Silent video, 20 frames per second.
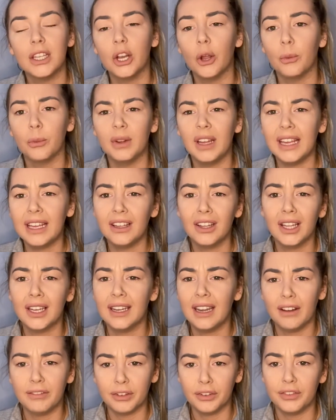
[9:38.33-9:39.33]
Healing
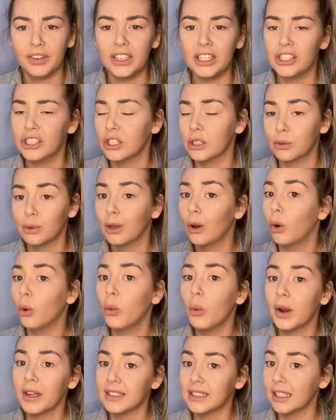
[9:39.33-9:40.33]
never finishes. We
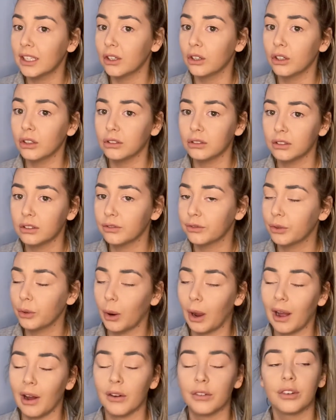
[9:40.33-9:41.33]
always heal
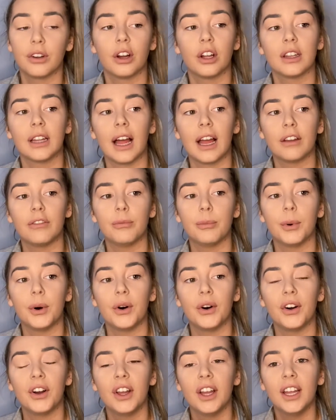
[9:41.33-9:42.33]
throughout our life,
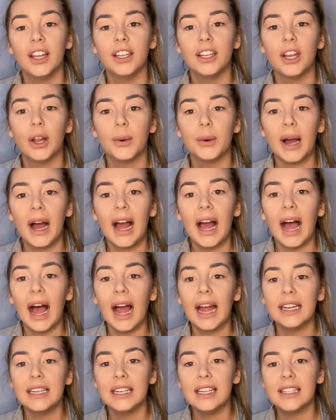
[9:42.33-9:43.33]
but
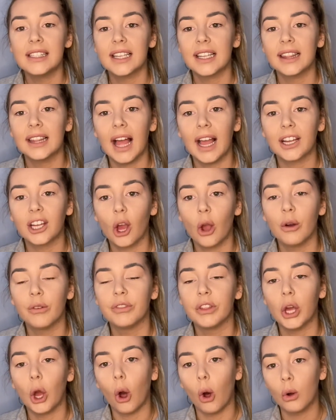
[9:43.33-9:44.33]
I need to let go of
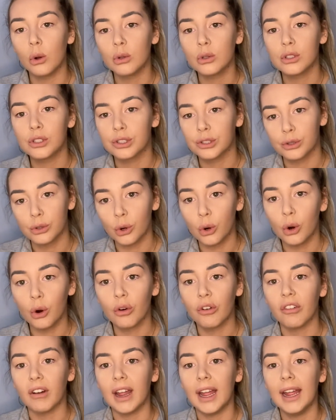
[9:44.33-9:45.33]
the old
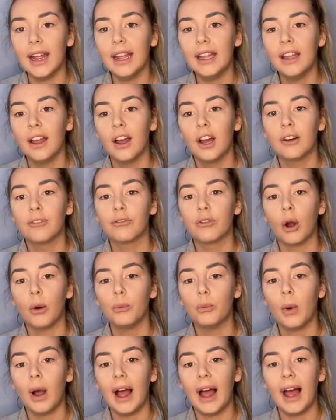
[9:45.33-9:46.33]
story from
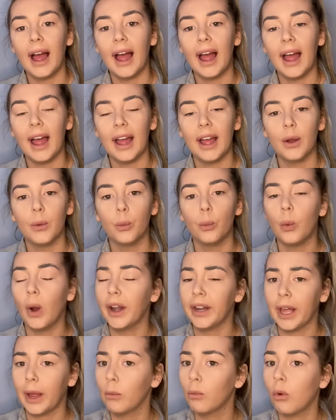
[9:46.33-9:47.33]
when
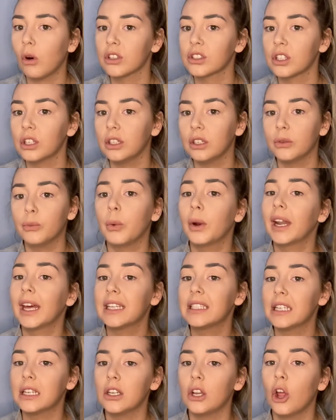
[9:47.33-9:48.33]
I
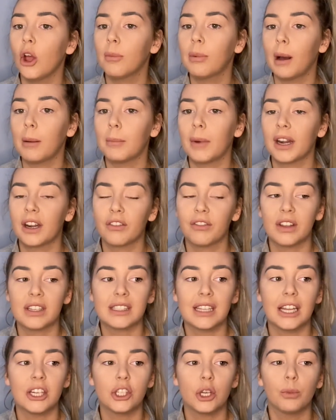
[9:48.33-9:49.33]
didn't know about
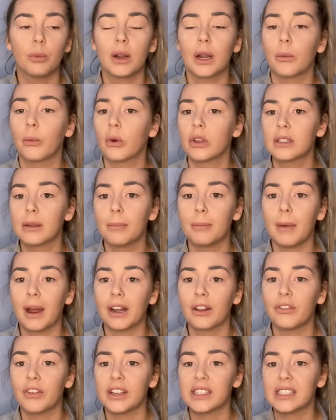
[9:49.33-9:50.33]
manifestation, when I wasn't
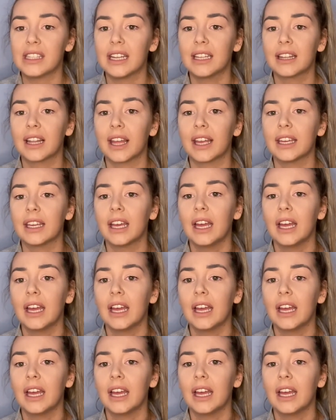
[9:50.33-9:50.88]
manifesting like